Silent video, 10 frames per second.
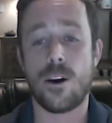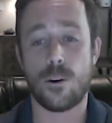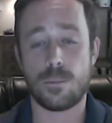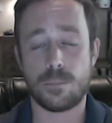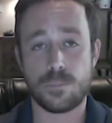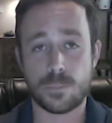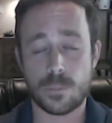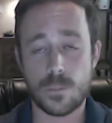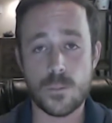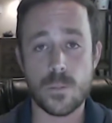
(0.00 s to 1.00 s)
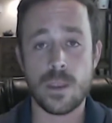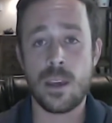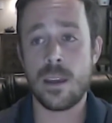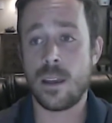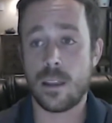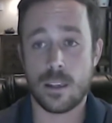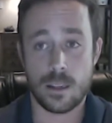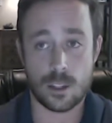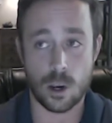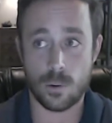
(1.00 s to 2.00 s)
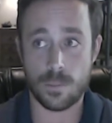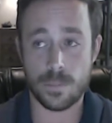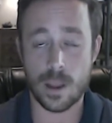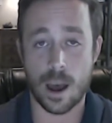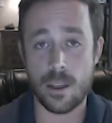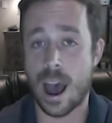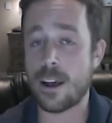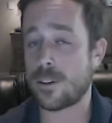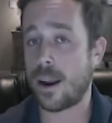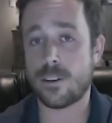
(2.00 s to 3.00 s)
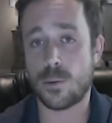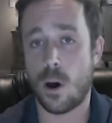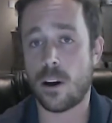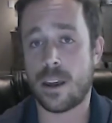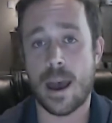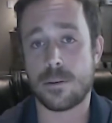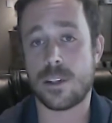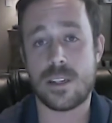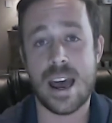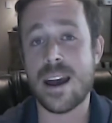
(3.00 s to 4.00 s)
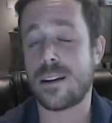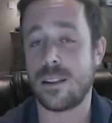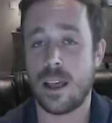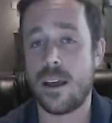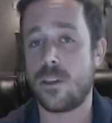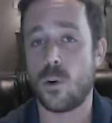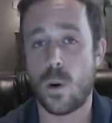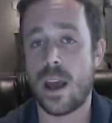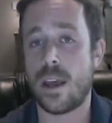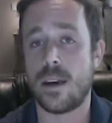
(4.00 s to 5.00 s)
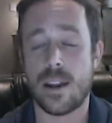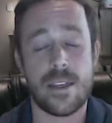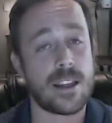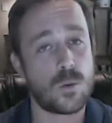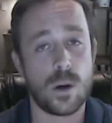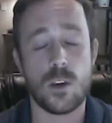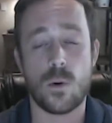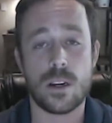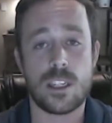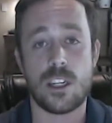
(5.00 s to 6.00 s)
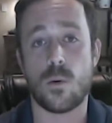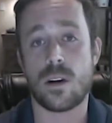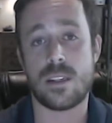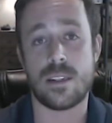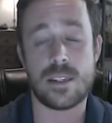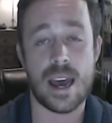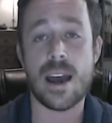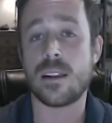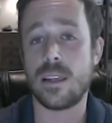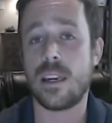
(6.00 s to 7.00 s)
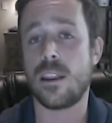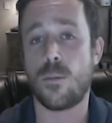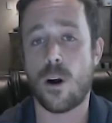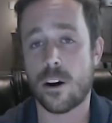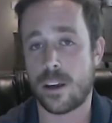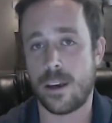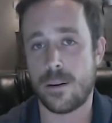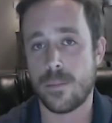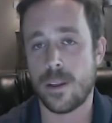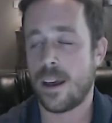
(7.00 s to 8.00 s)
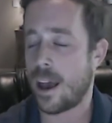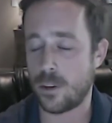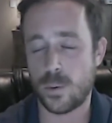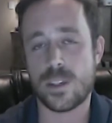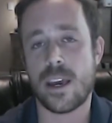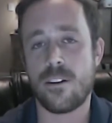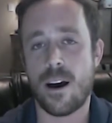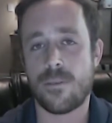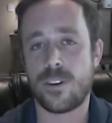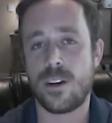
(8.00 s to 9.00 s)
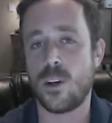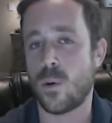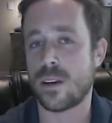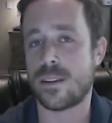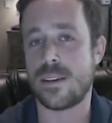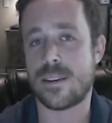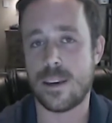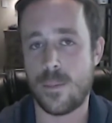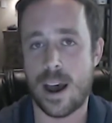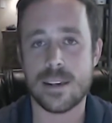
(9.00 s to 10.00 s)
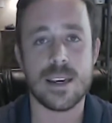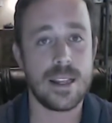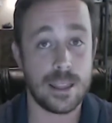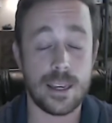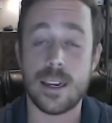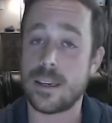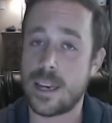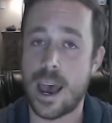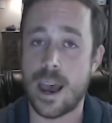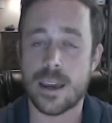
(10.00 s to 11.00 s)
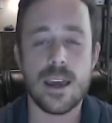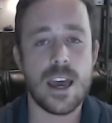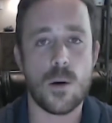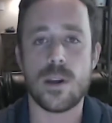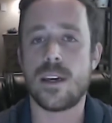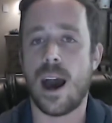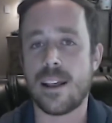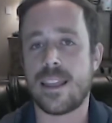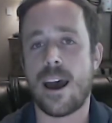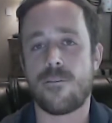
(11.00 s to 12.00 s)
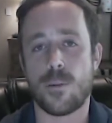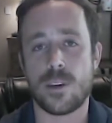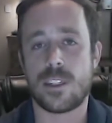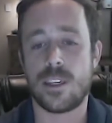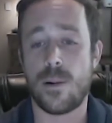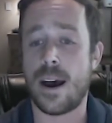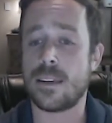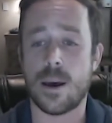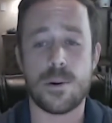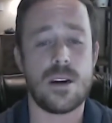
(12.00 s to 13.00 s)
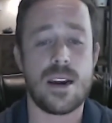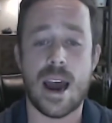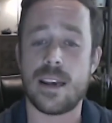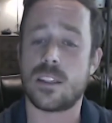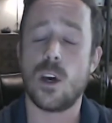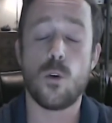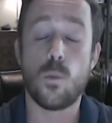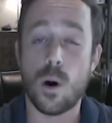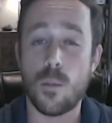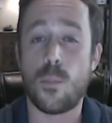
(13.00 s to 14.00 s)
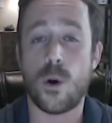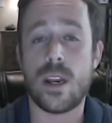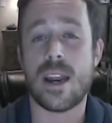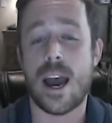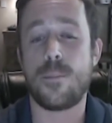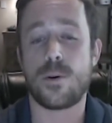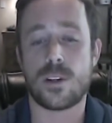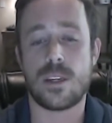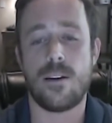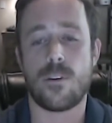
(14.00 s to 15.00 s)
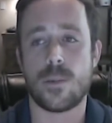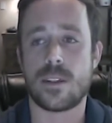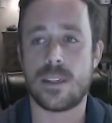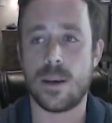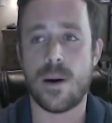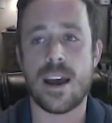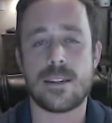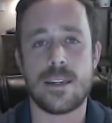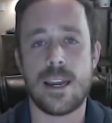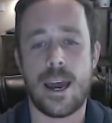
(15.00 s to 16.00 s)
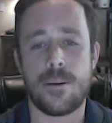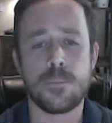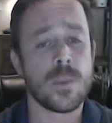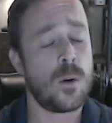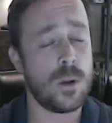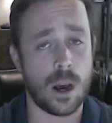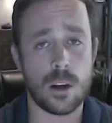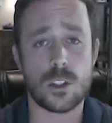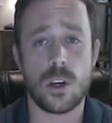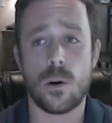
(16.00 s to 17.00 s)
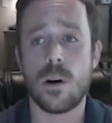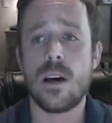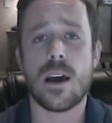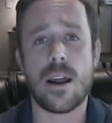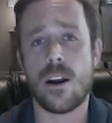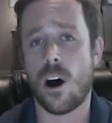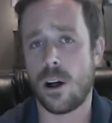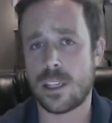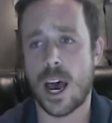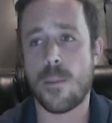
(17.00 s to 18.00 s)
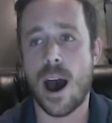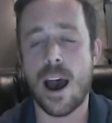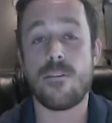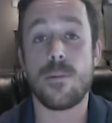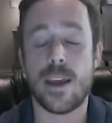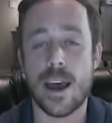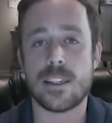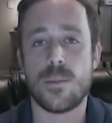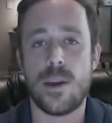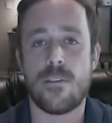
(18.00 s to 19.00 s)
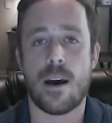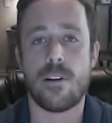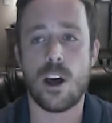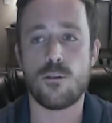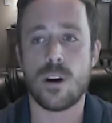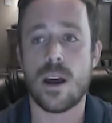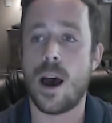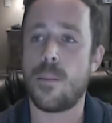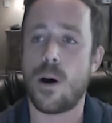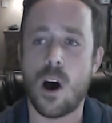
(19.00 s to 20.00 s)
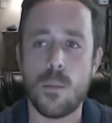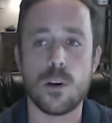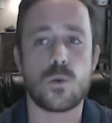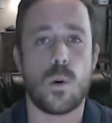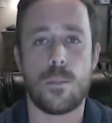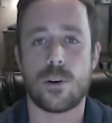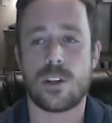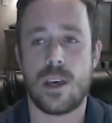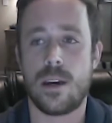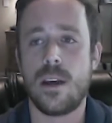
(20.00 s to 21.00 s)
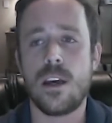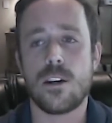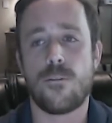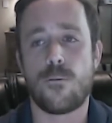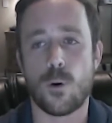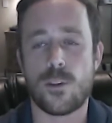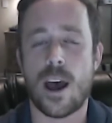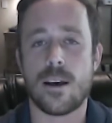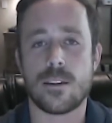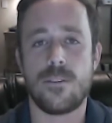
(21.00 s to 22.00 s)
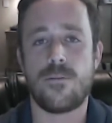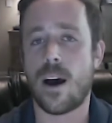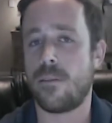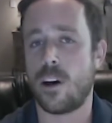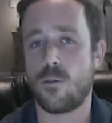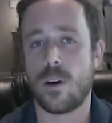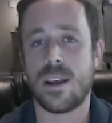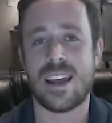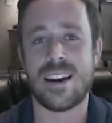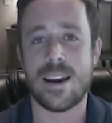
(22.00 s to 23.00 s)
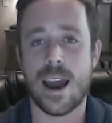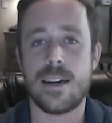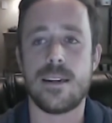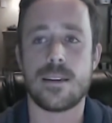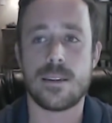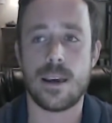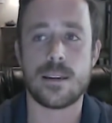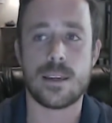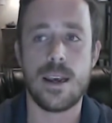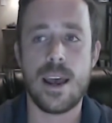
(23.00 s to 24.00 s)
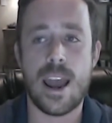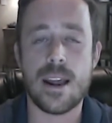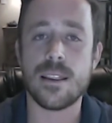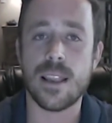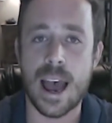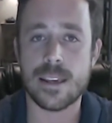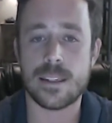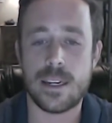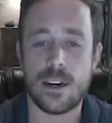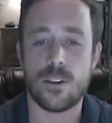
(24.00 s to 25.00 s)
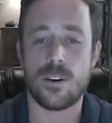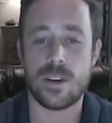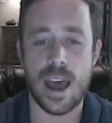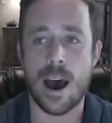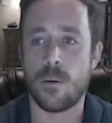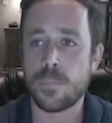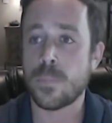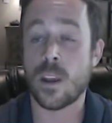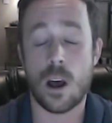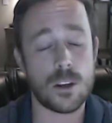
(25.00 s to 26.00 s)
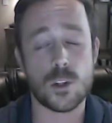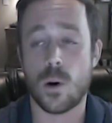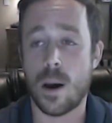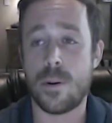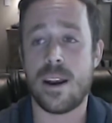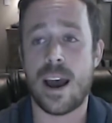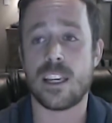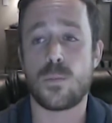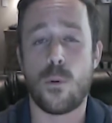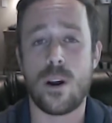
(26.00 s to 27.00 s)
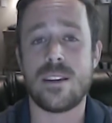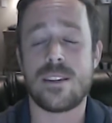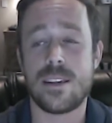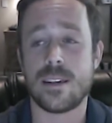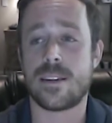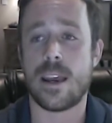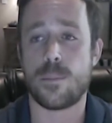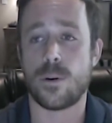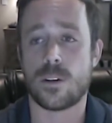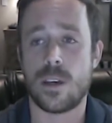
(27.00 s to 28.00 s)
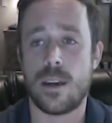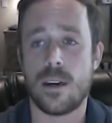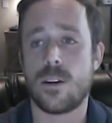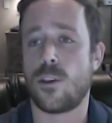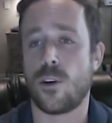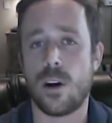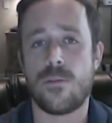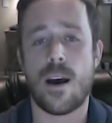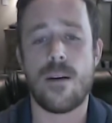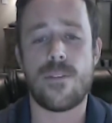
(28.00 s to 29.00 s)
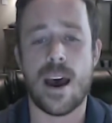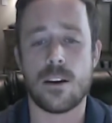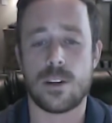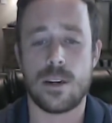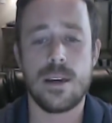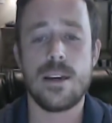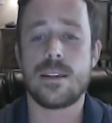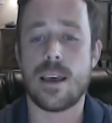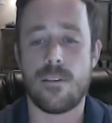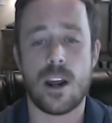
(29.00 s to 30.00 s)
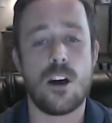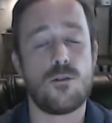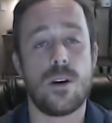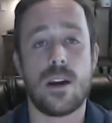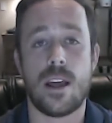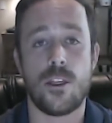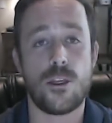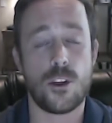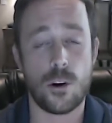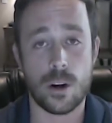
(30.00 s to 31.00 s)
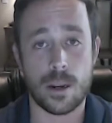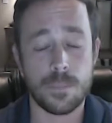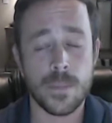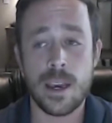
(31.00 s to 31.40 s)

note, so outside of small caps, tech led the way today. That's what you want to see. You want to see tech leading the market. As we say here often, you want to see semis leading tech. And we got that from the semis, up a nice 1.9% from the semis today. We also got an all-time high from the S&P 500, up almost 1% to 4,596. And lastly here, the Dow also up a nice 0.68% to 35,730.